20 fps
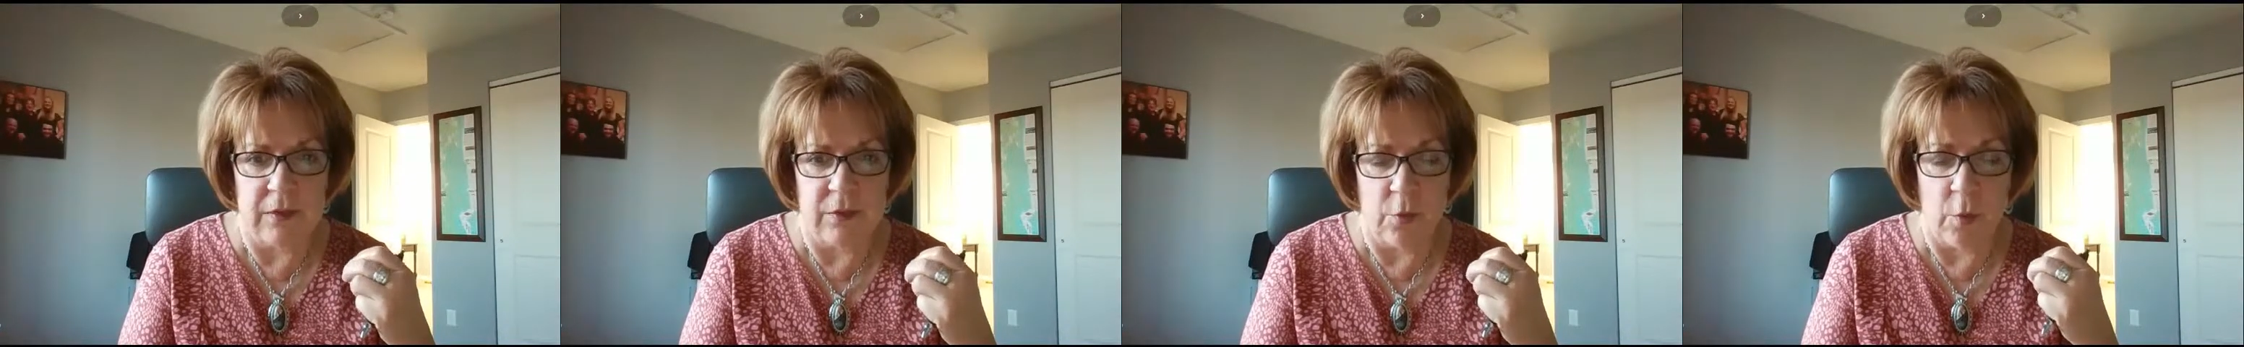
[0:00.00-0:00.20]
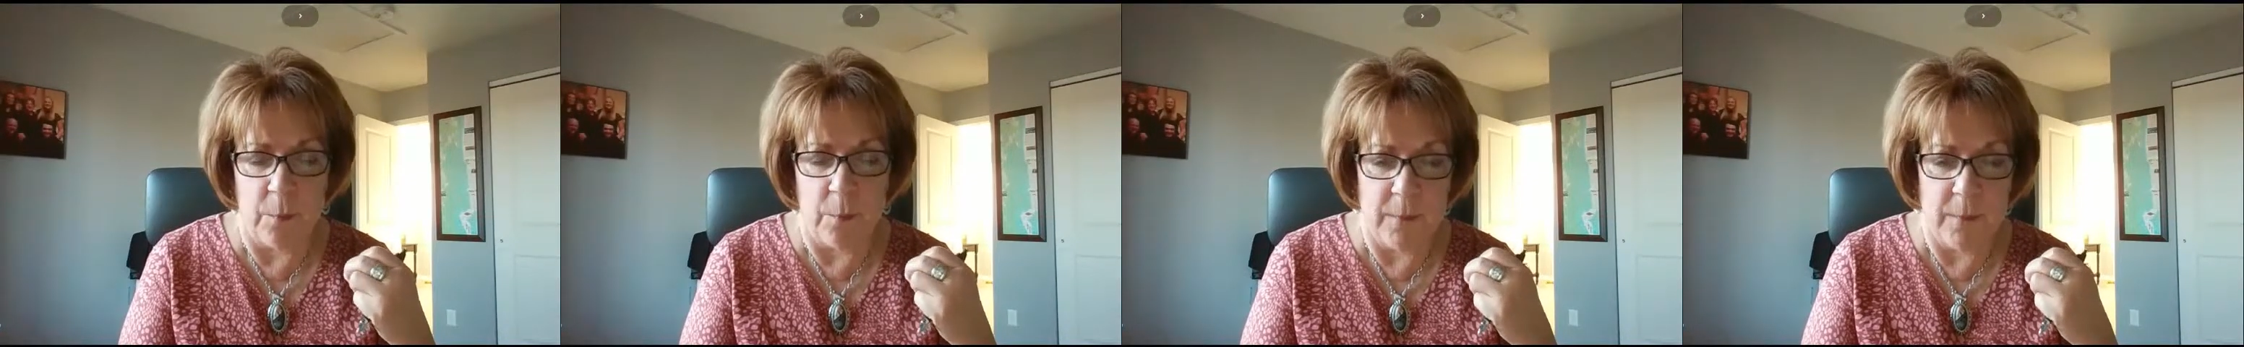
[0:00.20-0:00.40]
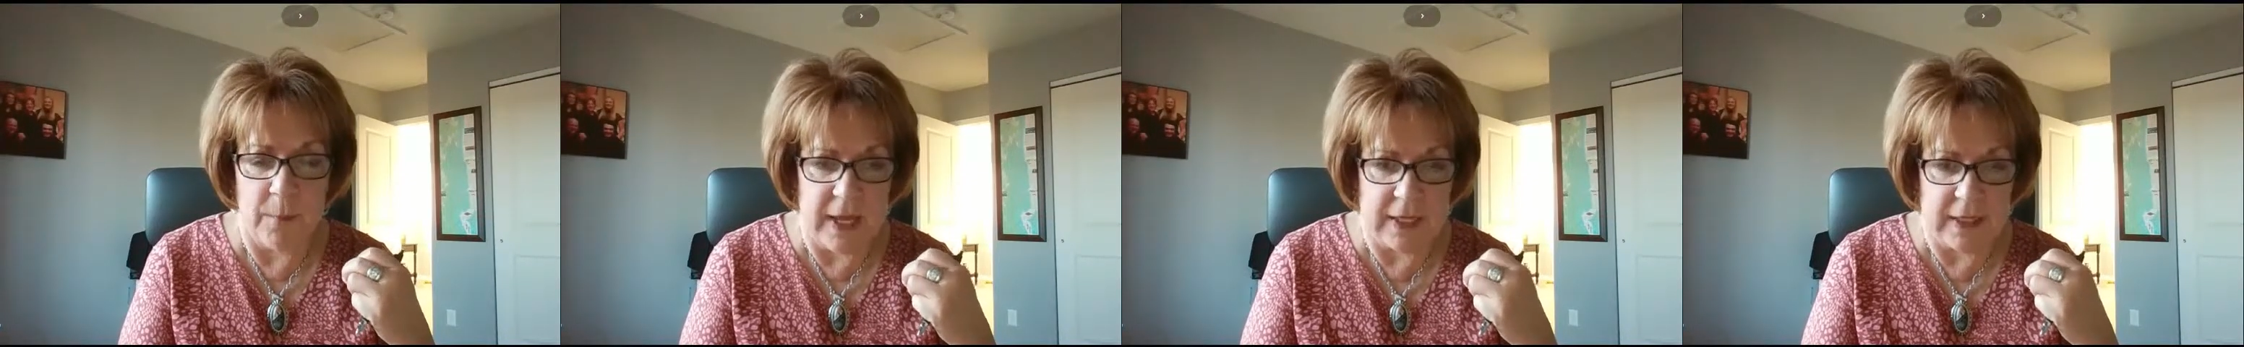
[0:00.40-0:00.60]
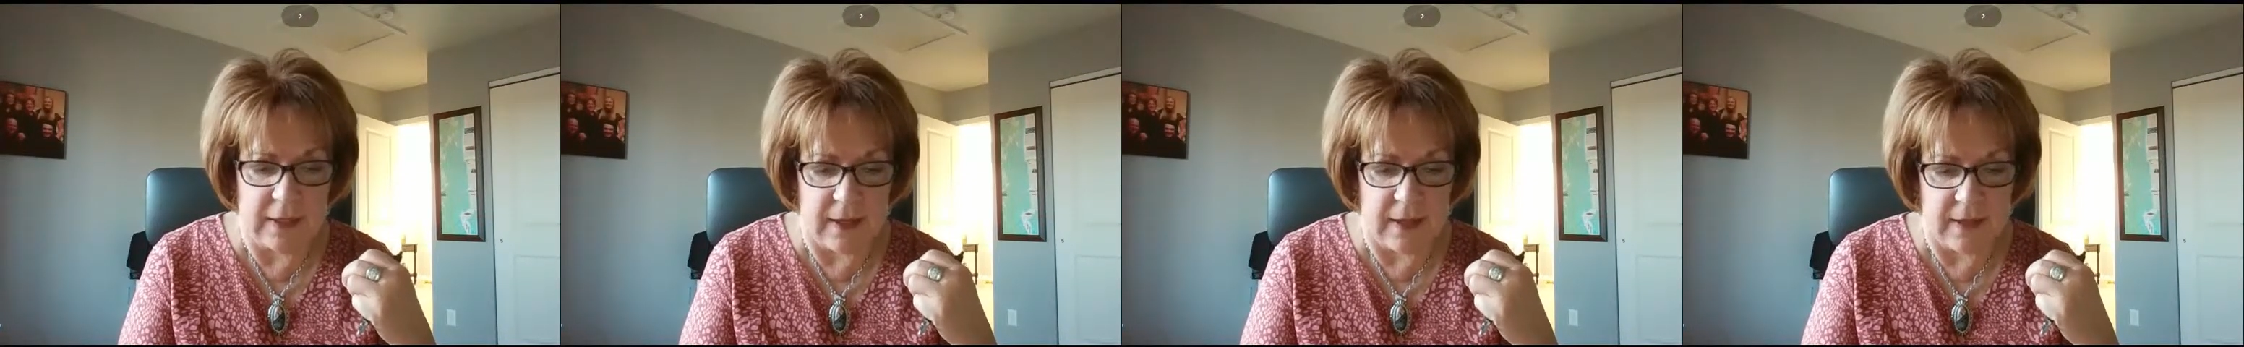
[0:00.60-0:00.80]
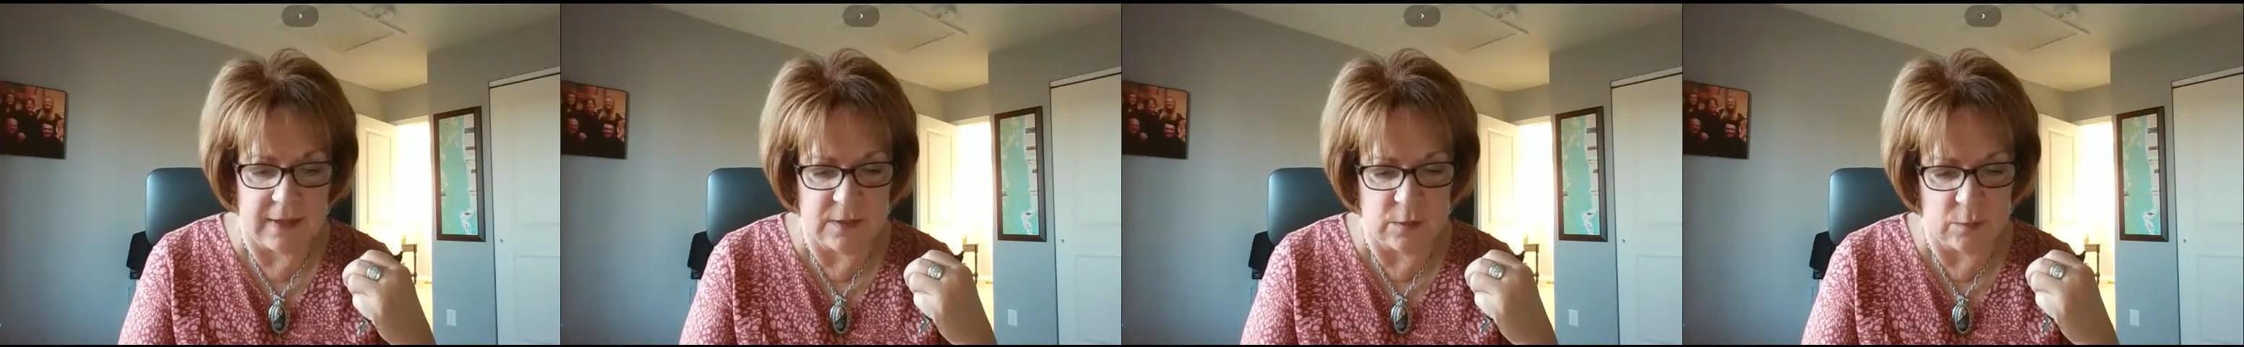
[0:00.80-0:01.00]
or make
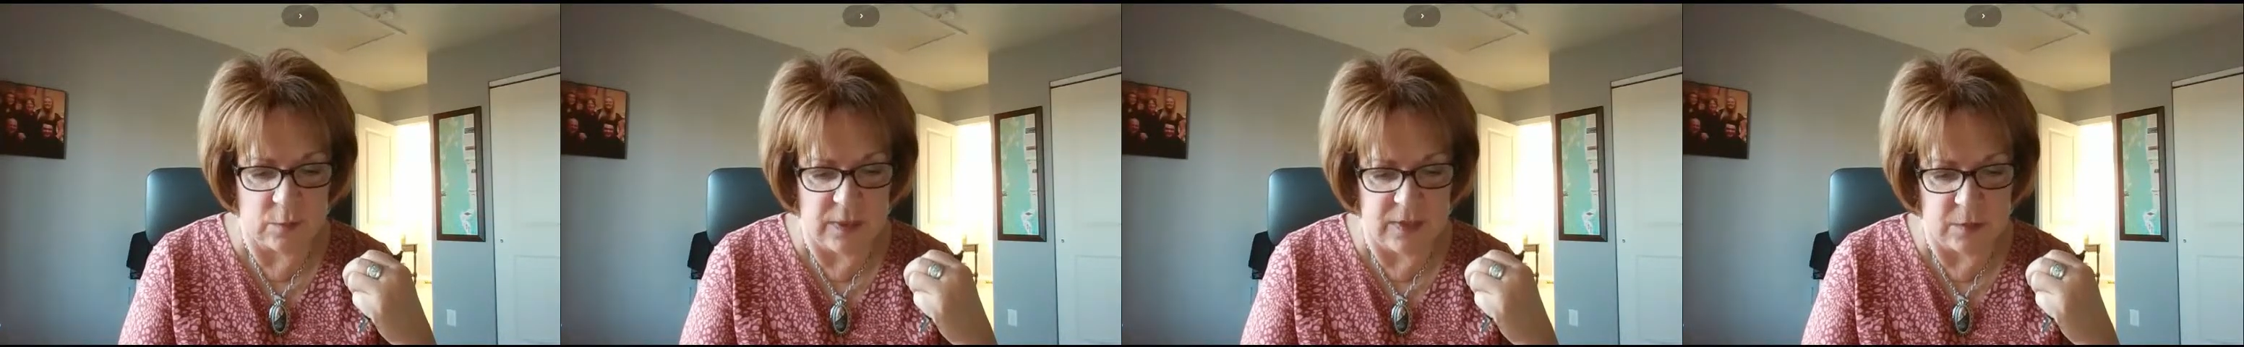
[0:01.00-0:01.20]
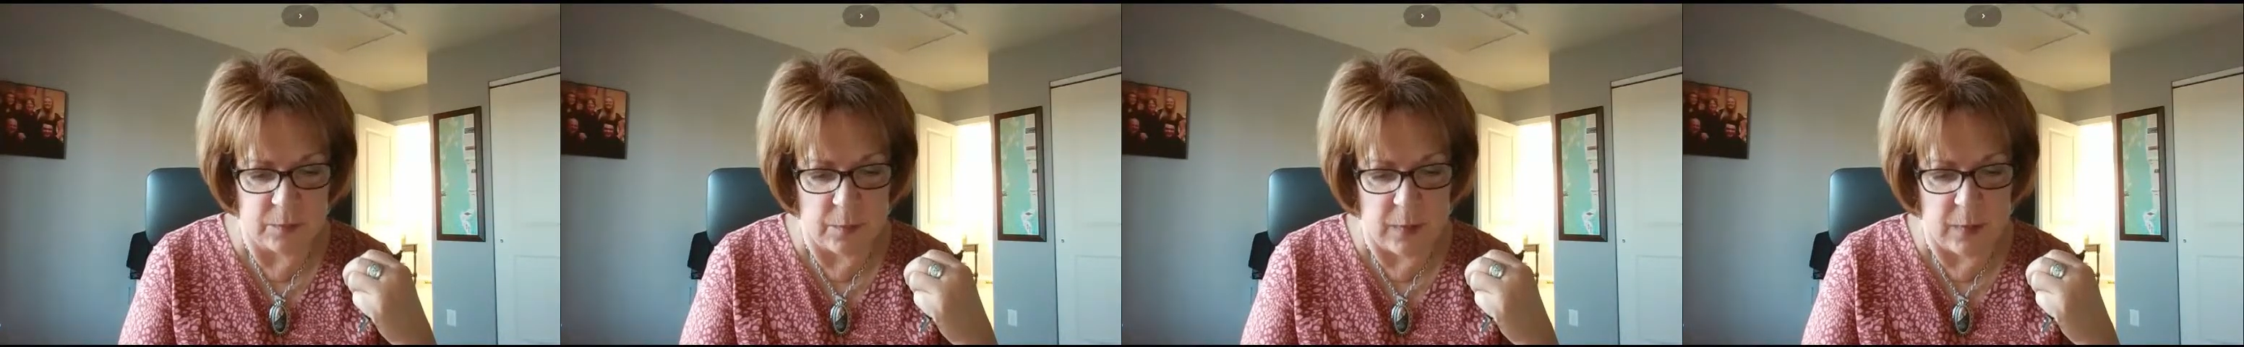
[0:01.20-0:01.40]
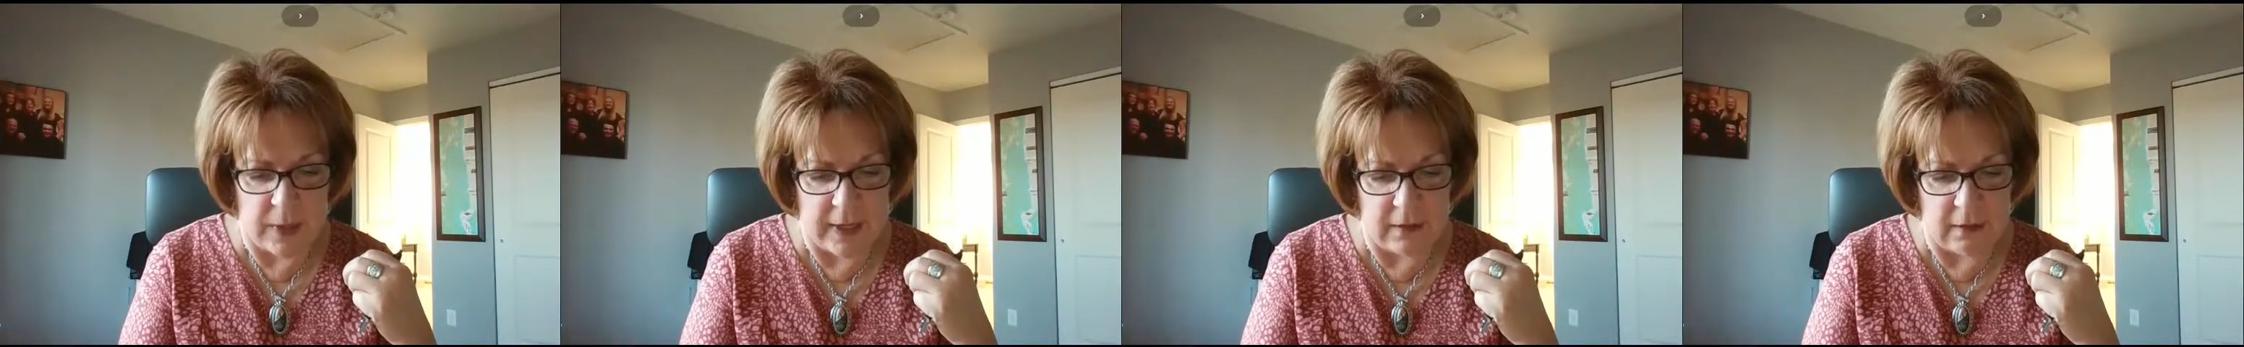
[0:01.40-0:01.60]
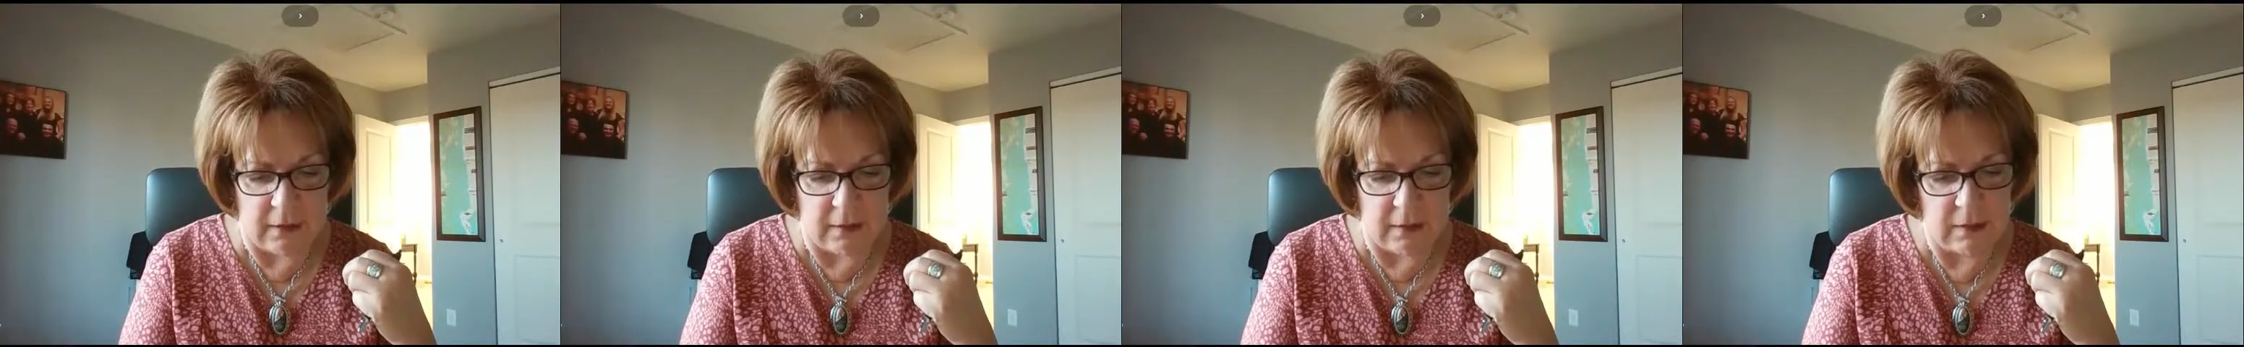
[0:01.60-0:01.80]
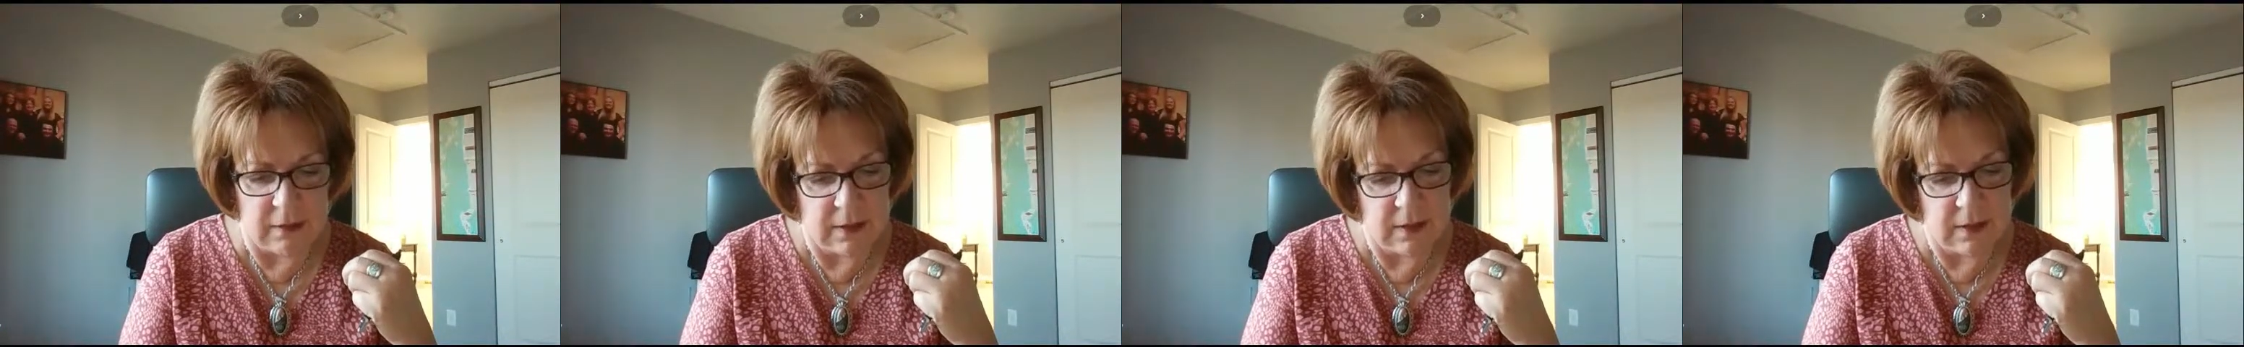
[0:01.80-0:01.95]
us respire